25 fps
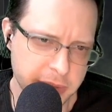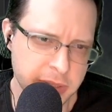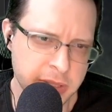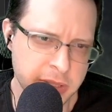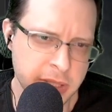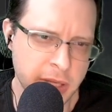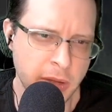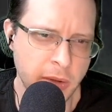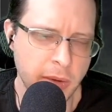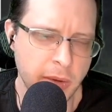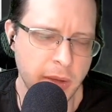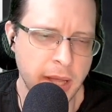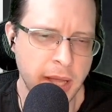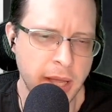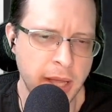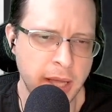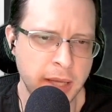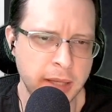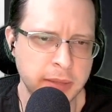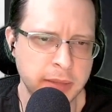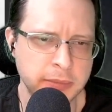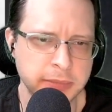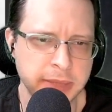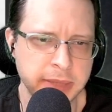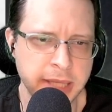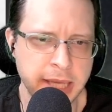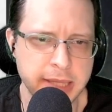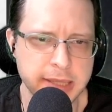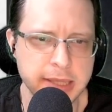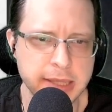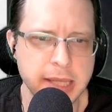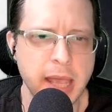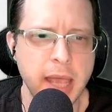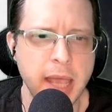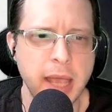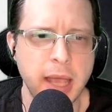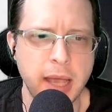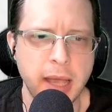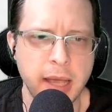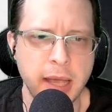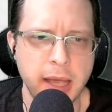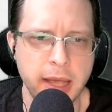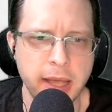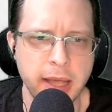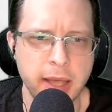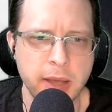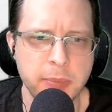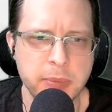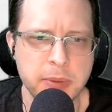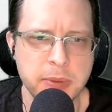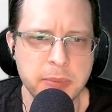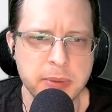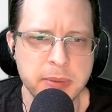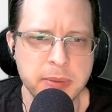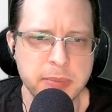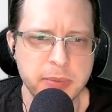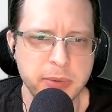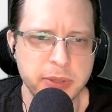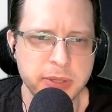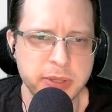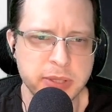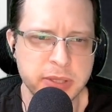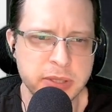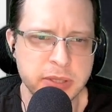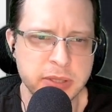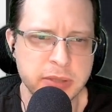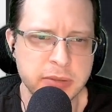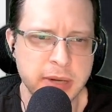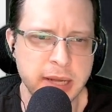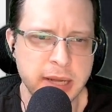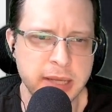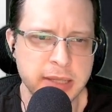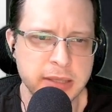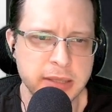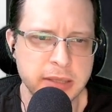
So, yes, helping people in distress.